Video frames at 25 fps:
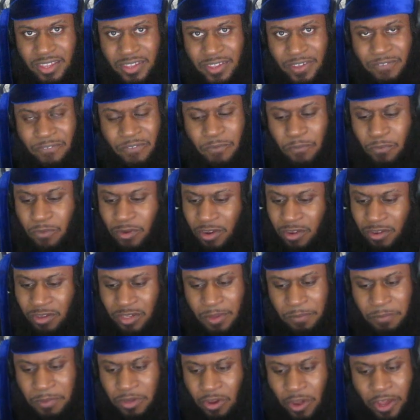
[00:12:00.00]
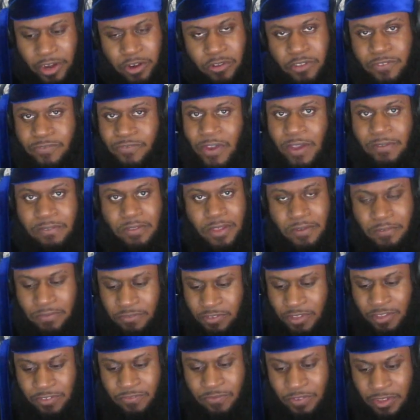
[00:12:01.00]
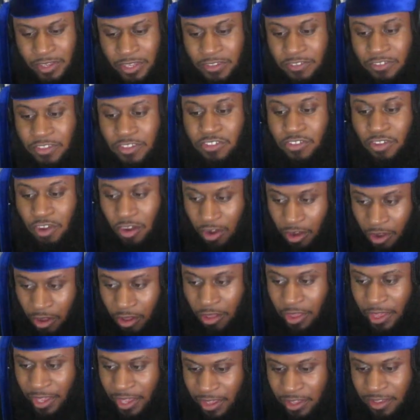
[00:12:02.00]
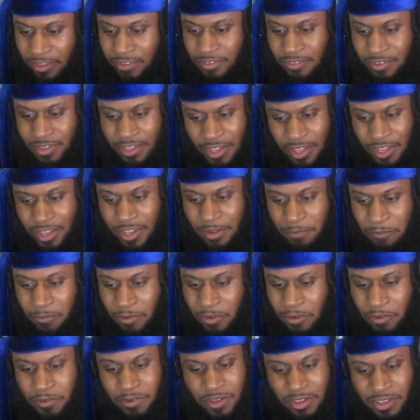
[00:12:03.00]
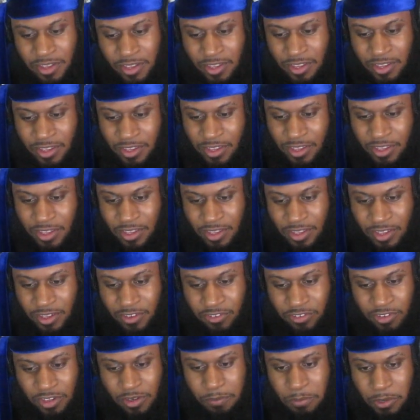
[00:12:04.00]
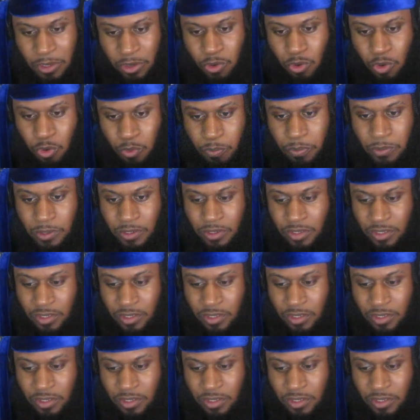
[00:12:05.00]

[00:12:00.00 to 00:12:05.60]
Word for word: If I'm wrong, let me know. I know he's 5'11, 6 foot. He's a tall ass guy, bro. He should have been hooping.